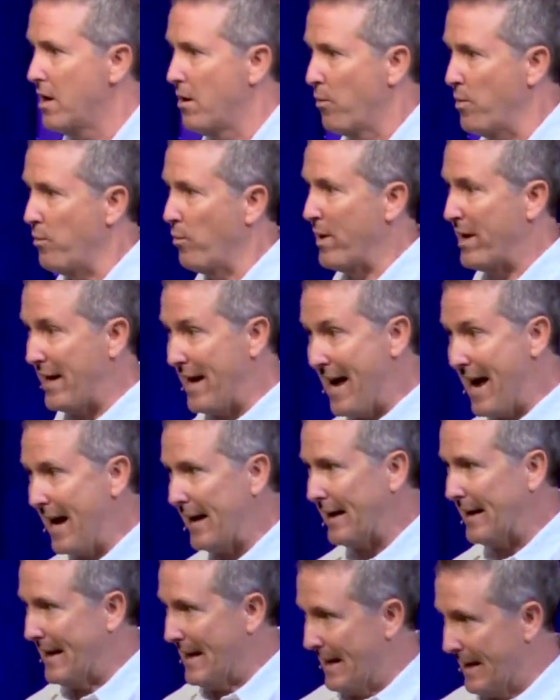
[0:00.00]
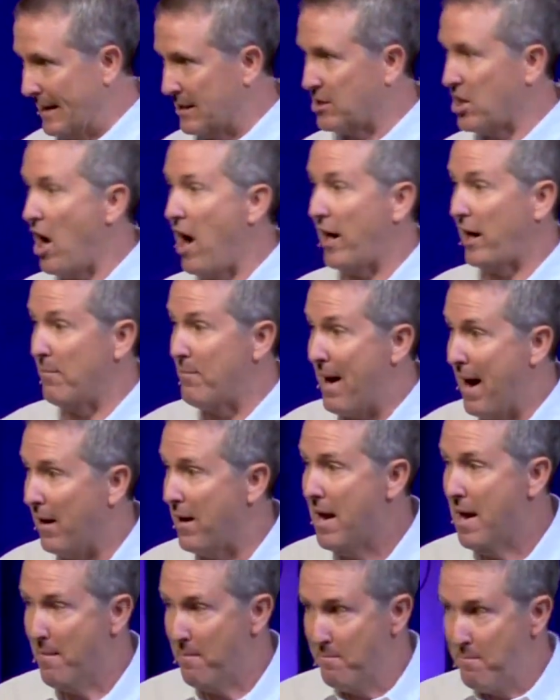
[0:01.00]
We, we can't talk about
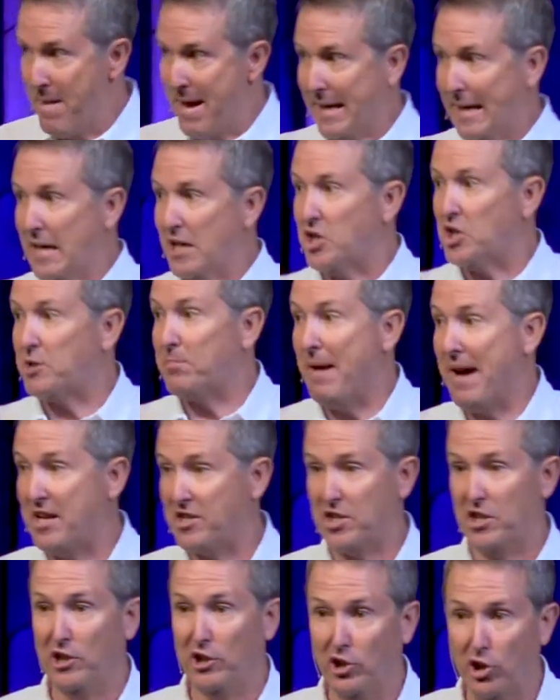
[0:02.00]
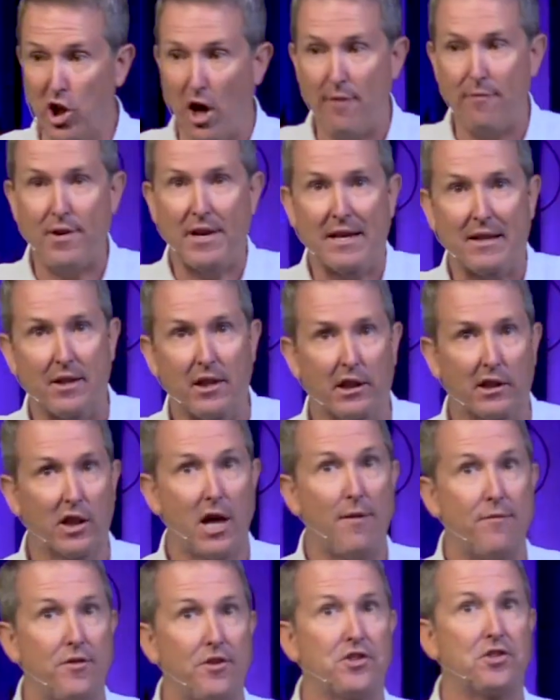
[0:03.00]
making space and loving
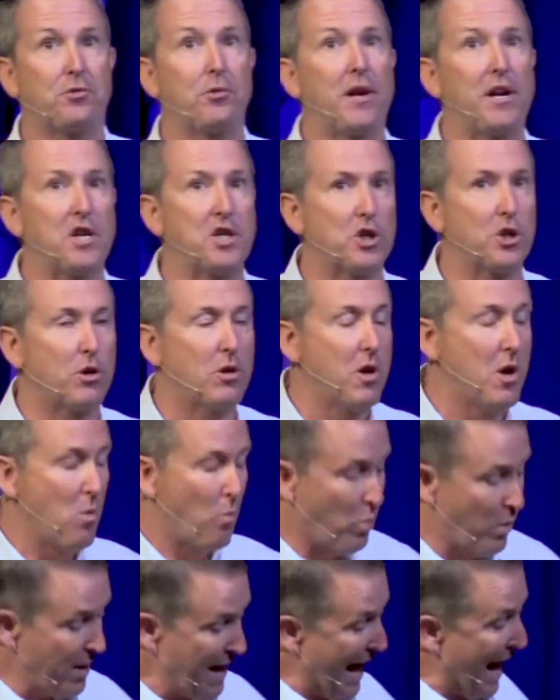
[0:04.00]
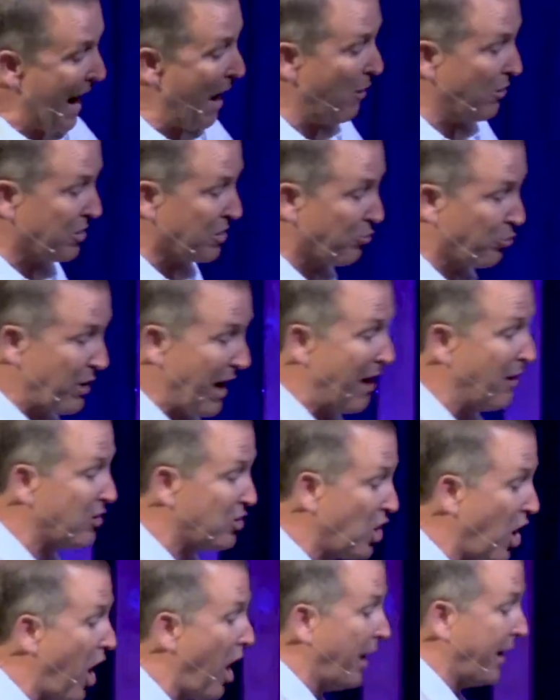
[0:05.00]
love the stranger without without
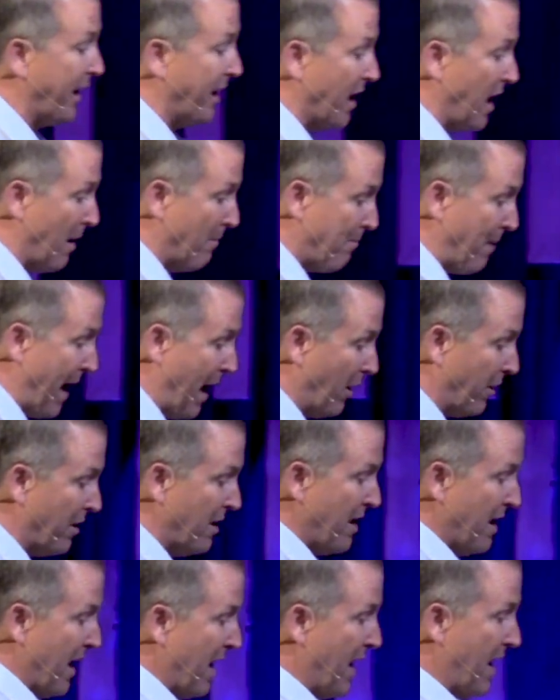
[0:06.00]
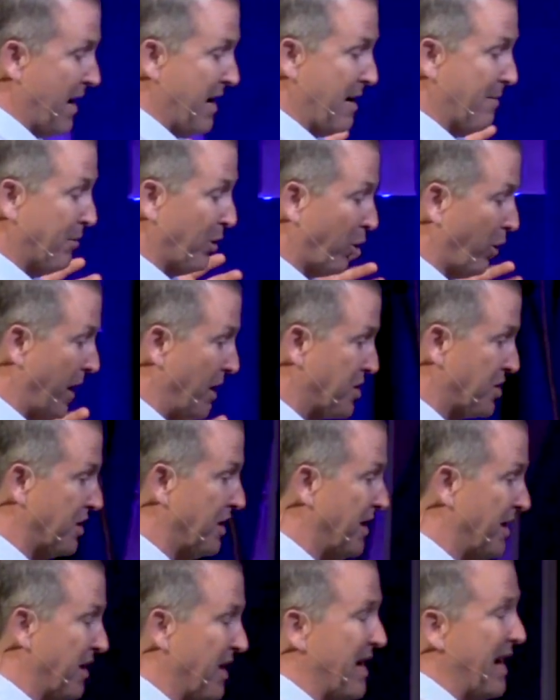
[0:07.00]
talking about uh, immigration
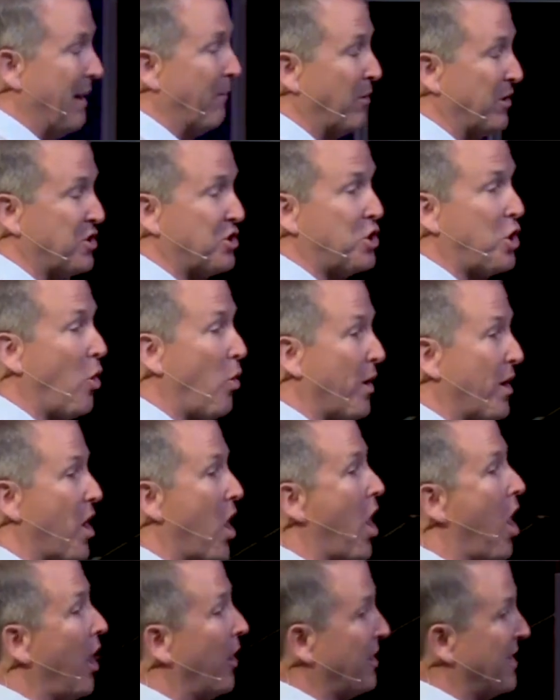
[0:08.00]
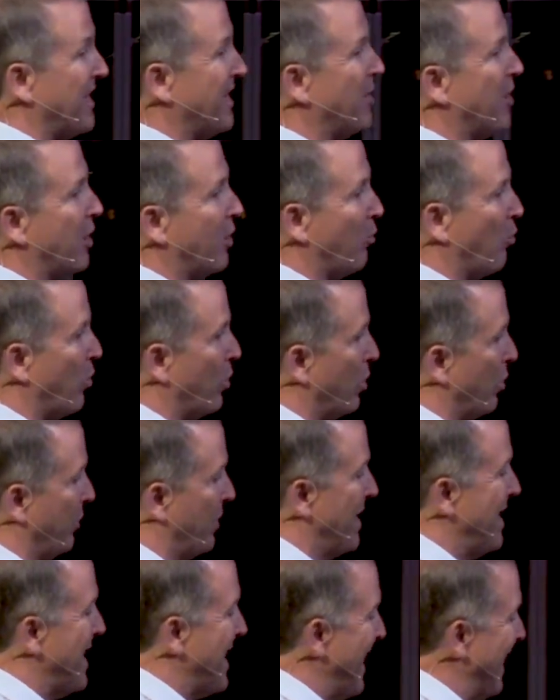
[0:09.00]
and, and what's going on in our
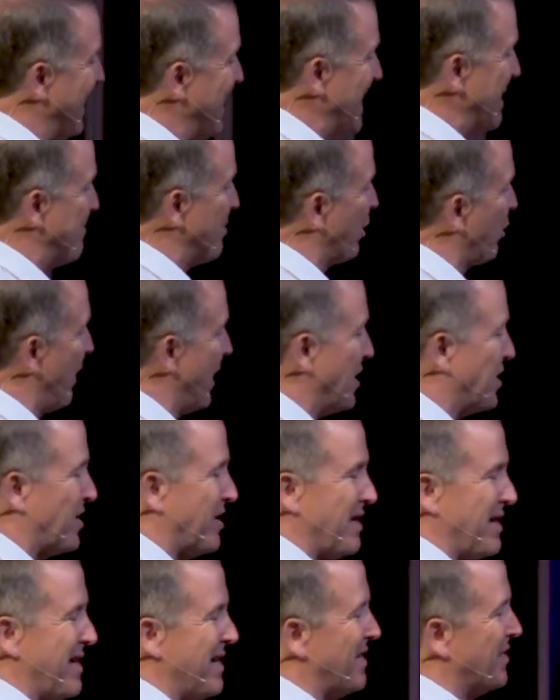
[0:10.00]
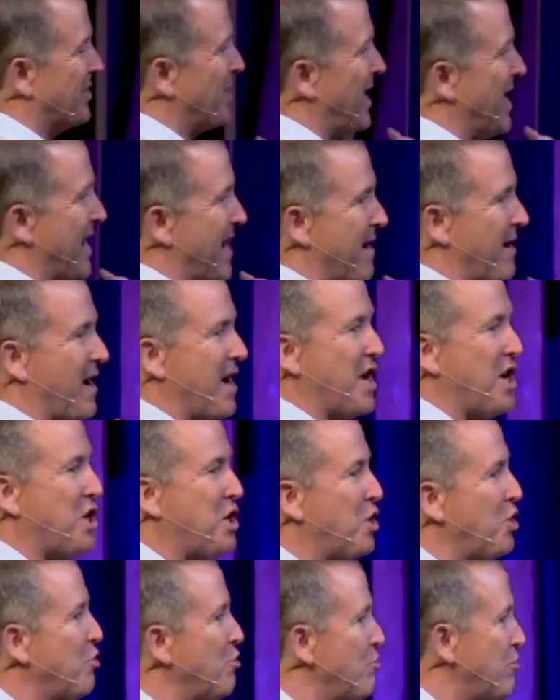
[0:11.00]
world. And immigration is a
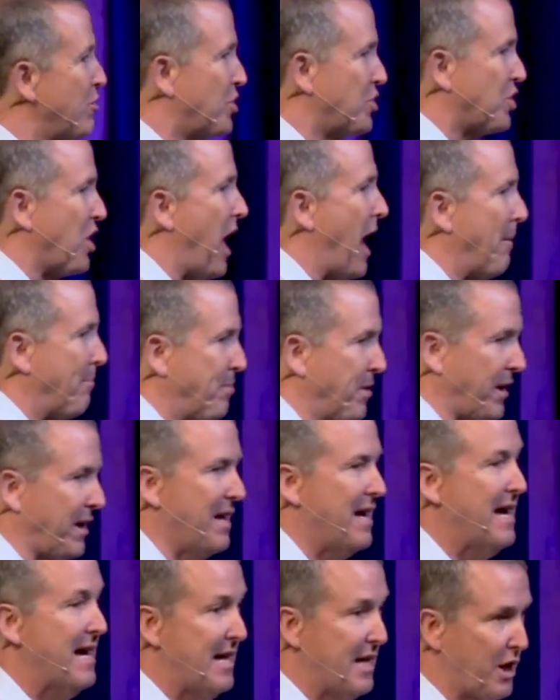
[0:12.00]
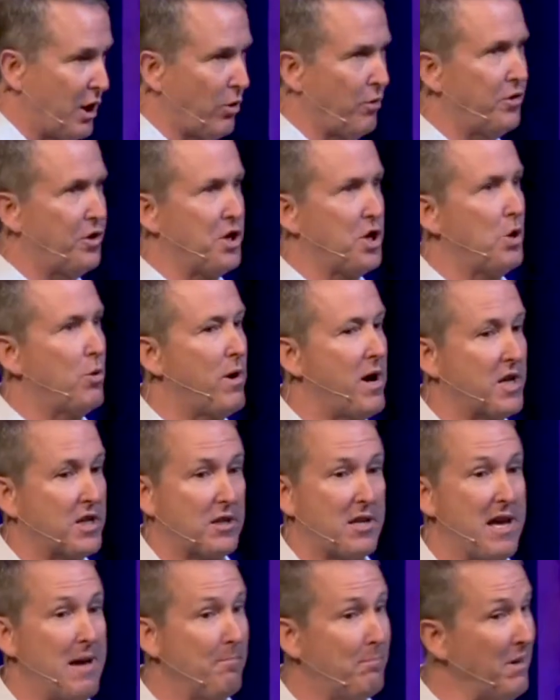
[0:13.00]
huge topic here in the
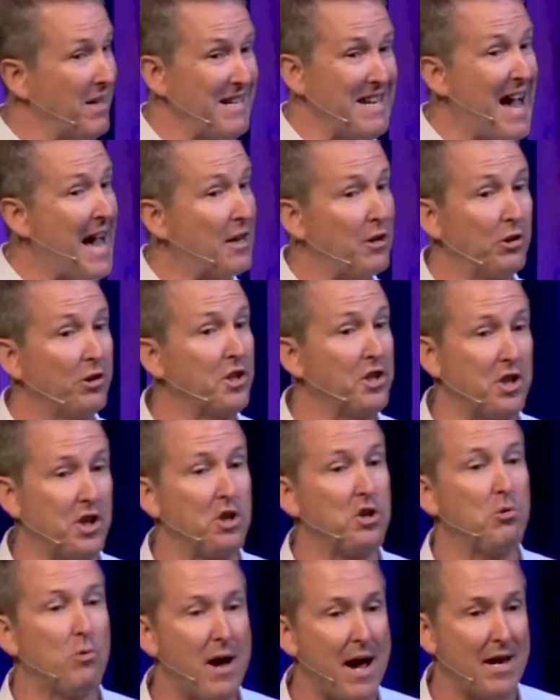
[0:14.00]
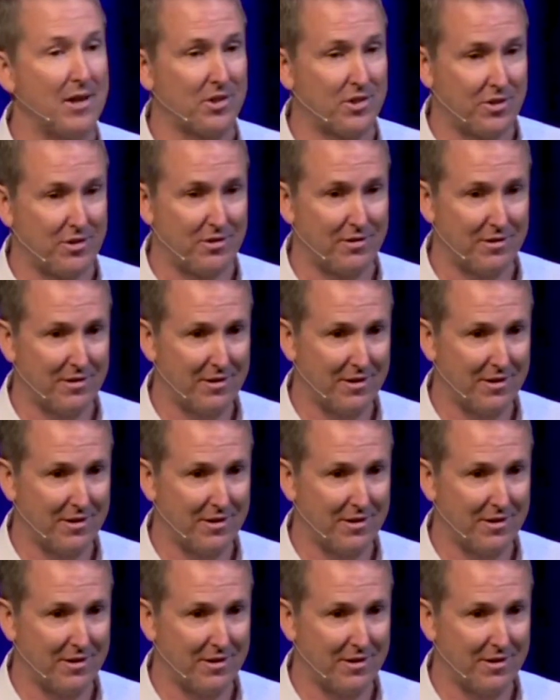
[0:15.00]
U.S., but not only the U.S.